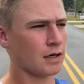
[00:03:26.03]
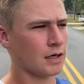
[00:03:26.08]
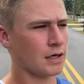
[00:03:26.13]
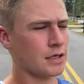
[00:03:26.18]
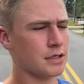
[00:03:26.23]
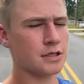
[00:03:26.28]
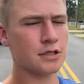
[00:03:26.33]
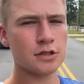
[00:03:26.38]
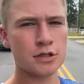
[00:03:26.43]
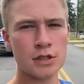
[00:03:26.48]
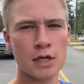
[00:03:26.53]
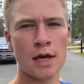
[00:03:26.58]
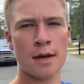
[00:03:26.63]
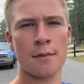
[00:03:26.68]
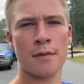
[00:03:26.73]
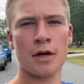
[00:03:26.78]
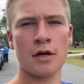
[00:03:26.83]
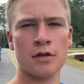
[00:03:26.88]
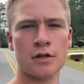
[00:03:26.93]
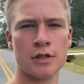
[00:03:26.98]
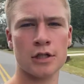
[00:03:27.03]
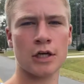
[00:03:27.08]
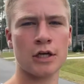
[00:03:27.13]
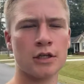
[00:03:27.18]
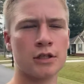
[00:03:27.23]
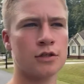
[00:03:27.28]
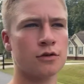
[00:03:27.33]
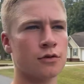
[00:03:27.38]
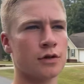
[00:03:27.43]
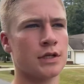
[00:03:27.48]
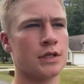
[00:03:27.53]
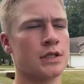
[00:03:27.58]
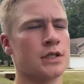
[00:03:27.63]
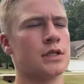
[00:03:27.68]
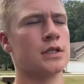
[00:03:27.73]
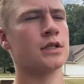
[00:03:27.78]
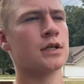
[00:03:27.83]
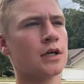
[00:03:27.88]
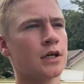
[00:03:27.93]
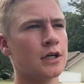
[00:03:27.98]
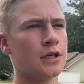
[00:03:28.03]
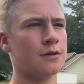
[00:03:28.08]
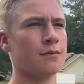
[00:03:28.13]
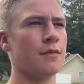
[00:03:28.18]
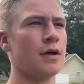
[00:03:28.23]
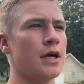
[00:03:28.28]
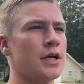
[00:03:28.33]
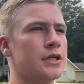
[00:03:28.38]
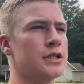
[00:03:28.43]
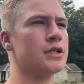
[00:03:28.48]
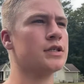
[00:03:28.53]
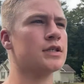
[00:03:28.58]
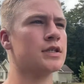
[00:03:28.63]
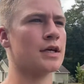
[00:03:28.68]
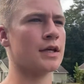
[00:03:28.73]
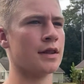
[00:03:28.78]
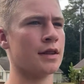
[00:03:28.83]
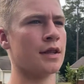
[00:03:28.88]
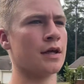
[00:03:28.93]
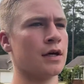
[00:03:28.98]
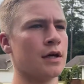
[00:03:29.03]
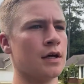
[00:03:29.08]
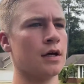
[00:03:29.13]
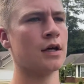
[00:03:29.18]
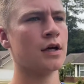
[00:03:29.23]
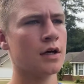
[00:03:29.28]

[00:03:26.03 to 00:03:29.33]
and so she came out and talked to us, and she said that